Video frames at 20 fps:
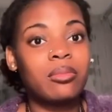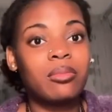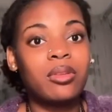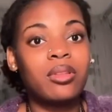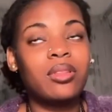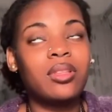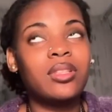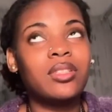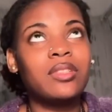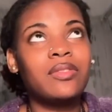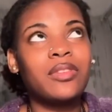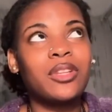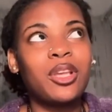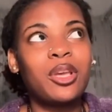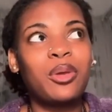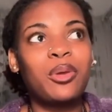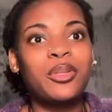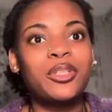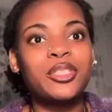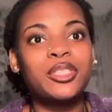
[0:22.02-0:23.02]
In this video
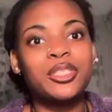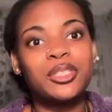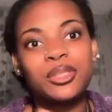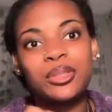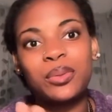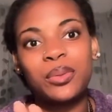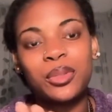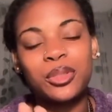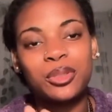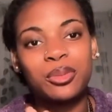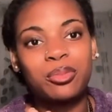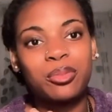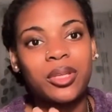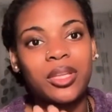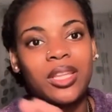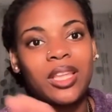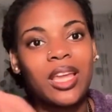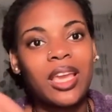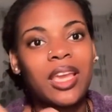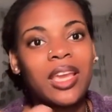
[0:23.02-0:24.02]
is just going to be
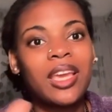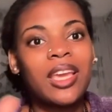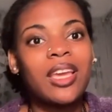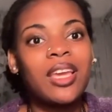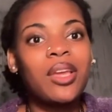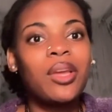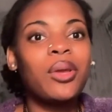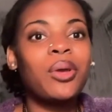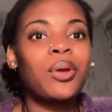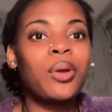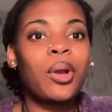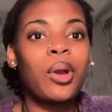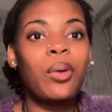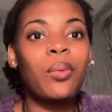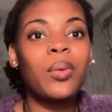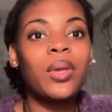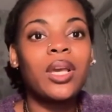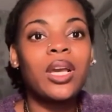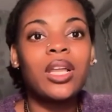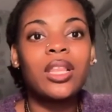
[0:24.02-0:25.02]
like
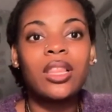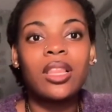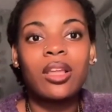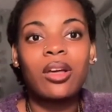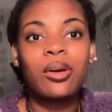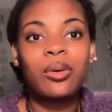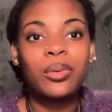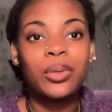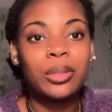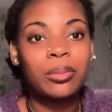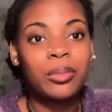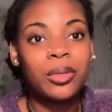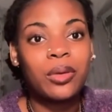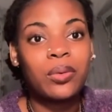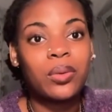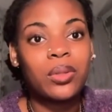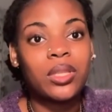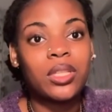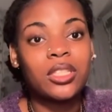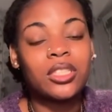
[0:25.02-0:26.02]
going along with me
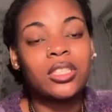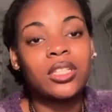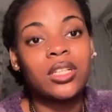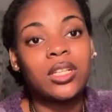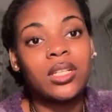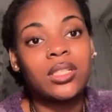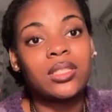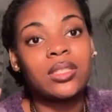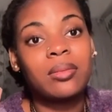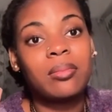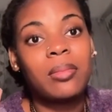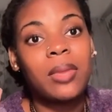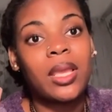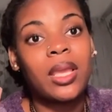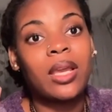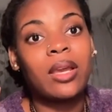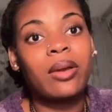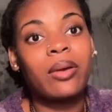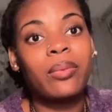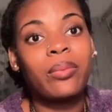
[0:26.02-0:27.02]
on the journey to
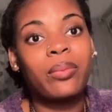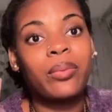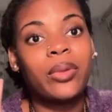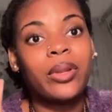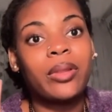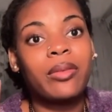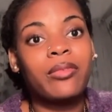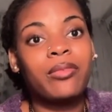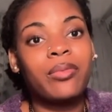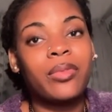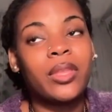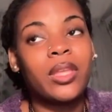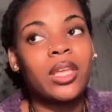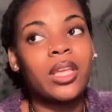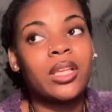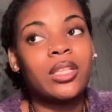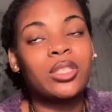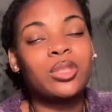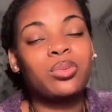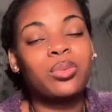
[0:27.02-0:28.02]
make one of
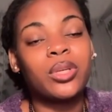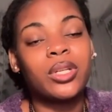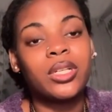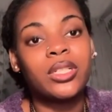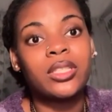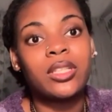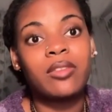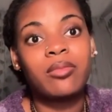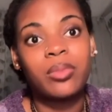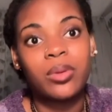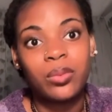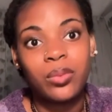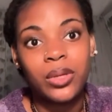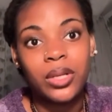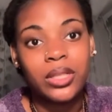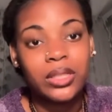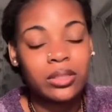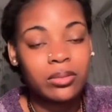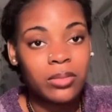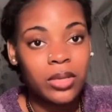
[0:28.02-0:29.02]
the sweaters I've been
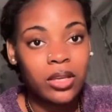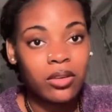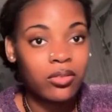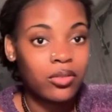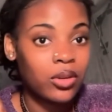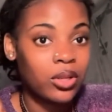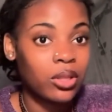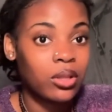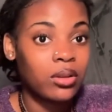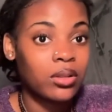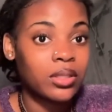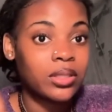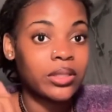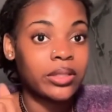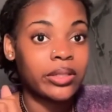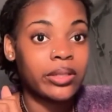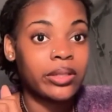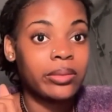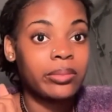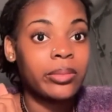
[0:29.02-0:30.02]
wanting to make for a long
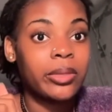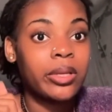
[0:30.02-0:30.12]
time.